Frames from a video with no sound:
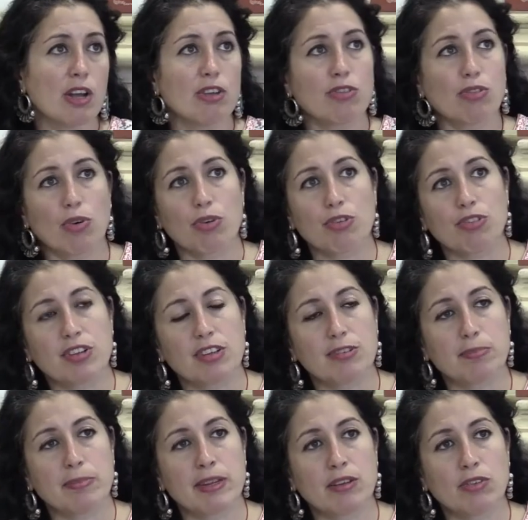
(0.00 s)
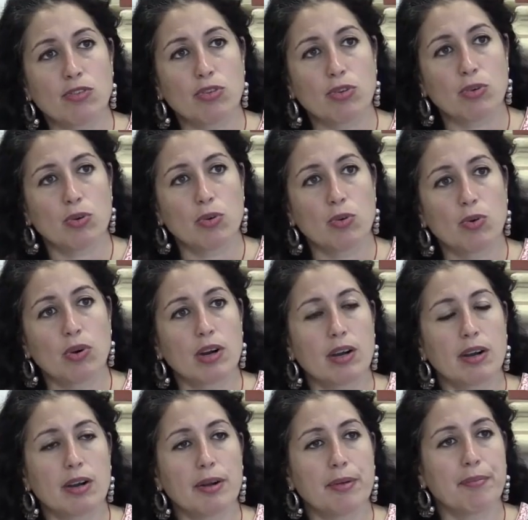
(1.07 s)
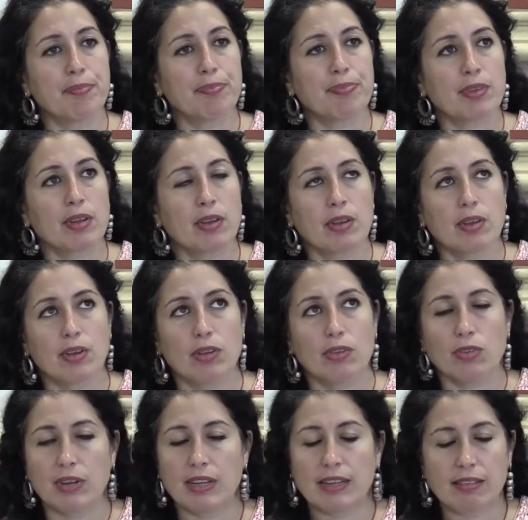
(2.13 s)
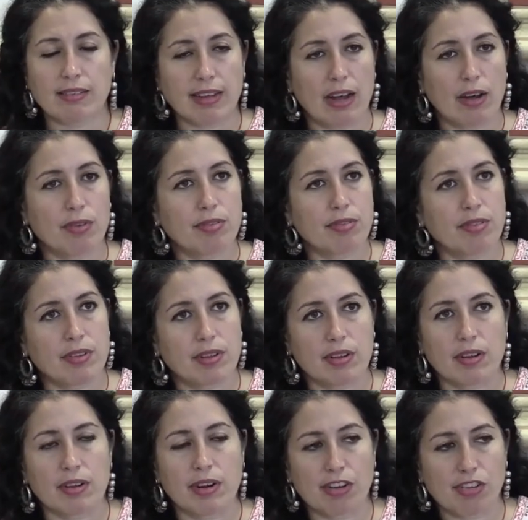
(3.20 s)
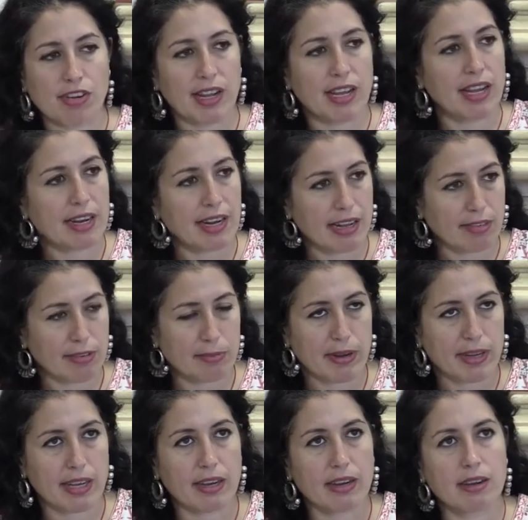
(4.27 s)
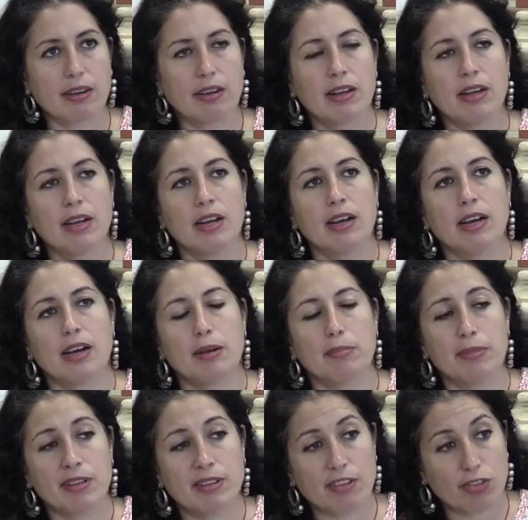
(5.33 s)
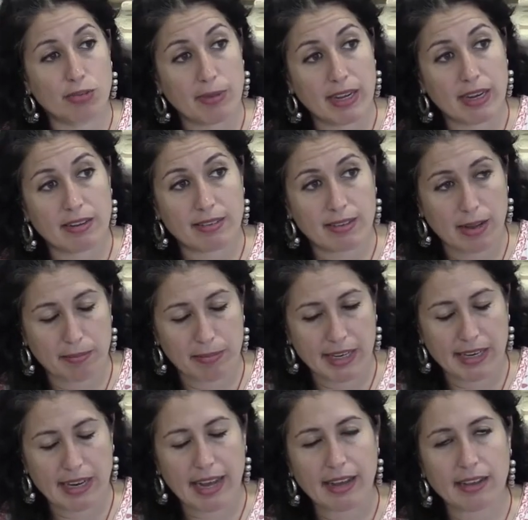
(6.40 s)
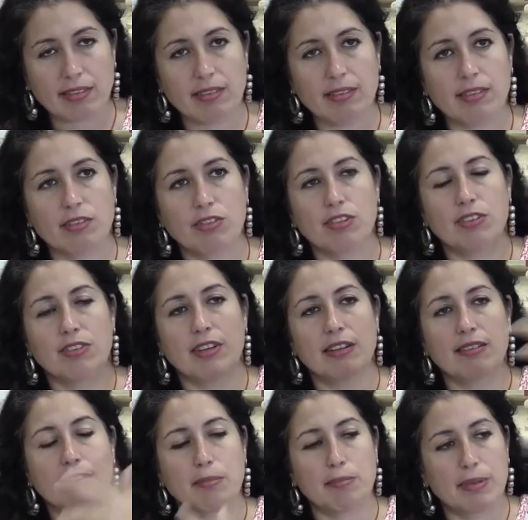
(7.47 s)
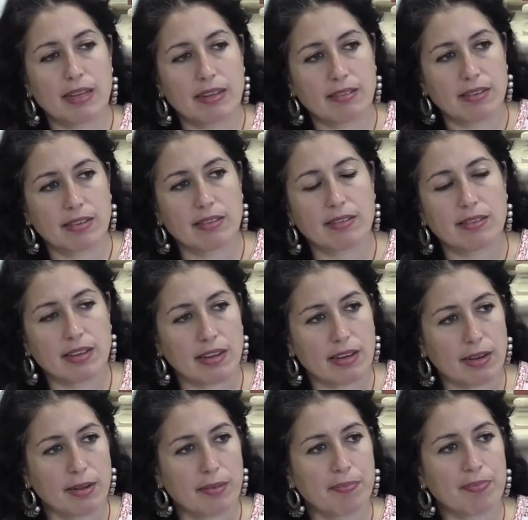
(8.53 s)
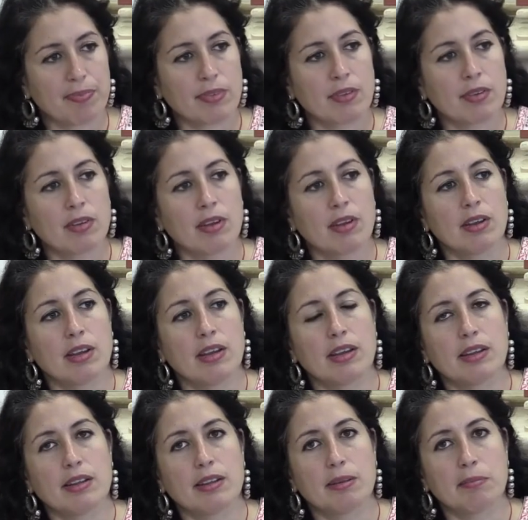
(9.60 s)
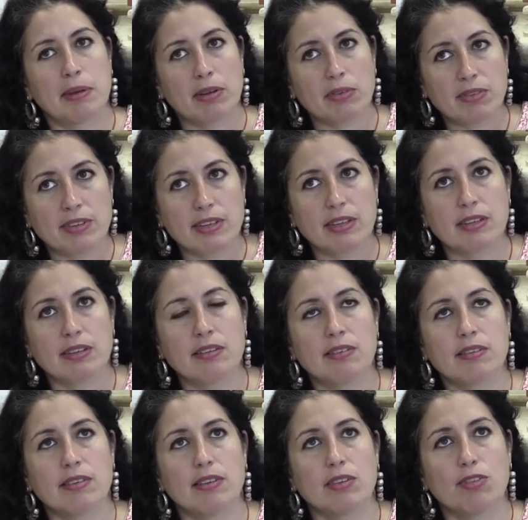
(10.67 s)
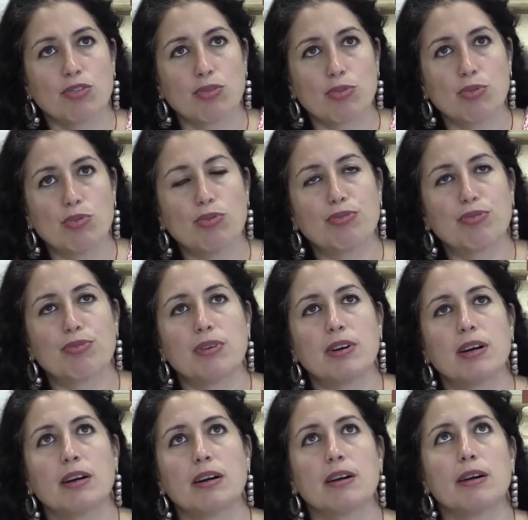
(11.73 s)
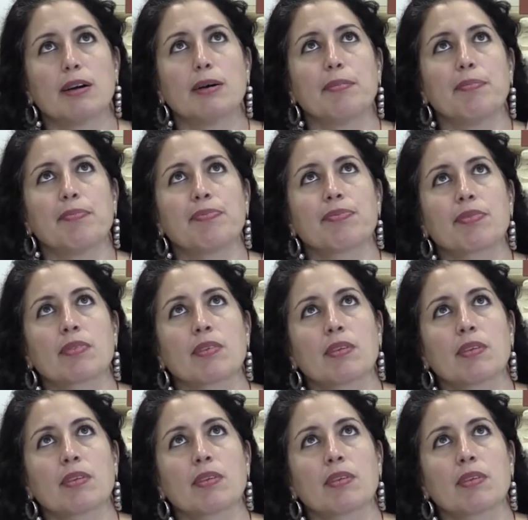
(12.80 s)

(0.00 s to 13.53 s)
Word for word: So she's been to, um, so in the south, uh, Rashaya and Hasbaya, uh, Bay is coming next. She's done some places um, in the mountains, in Shuf. Um,